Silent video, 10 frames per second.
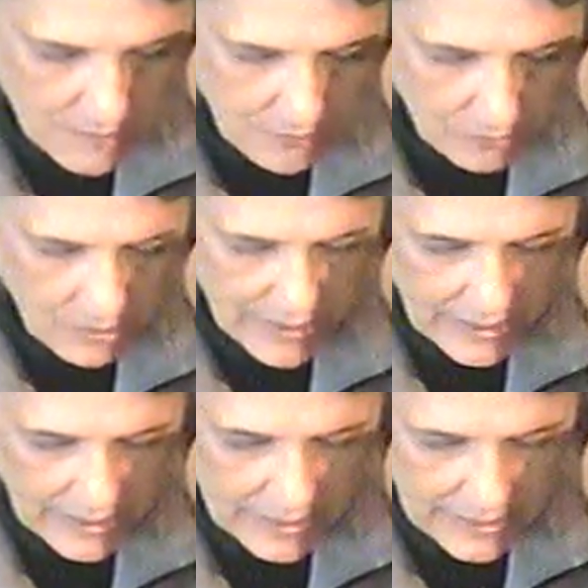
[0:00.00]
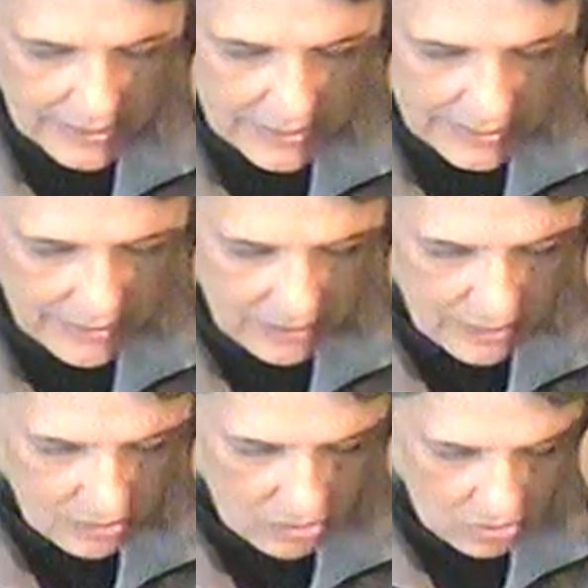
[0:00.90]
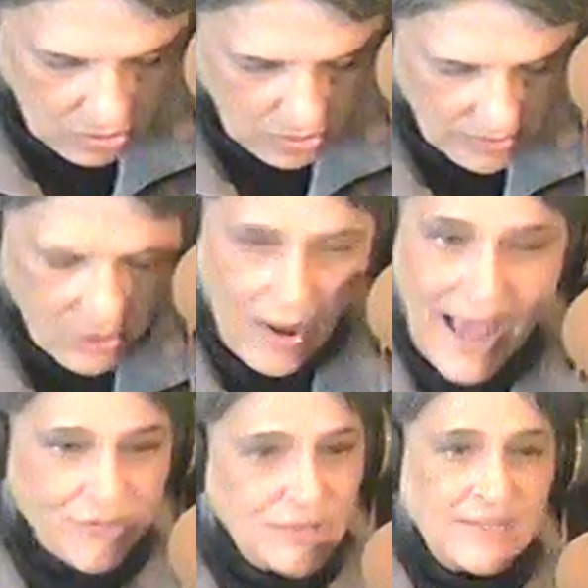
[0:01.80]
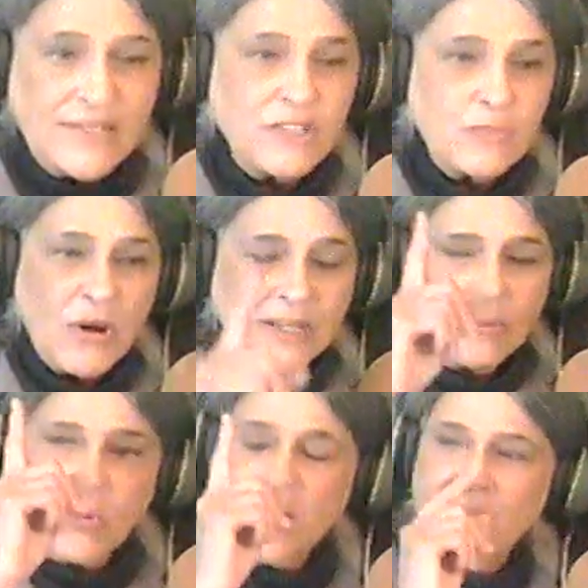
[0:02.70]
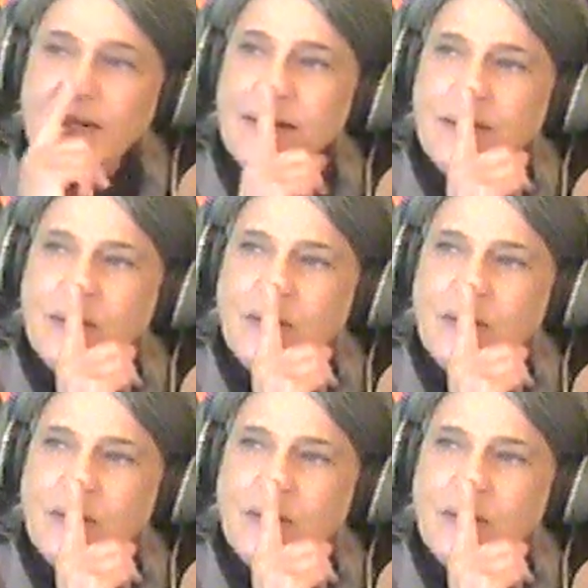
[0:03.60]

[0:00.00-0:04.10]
Bringing in a whole... No, actually, they just brought in one.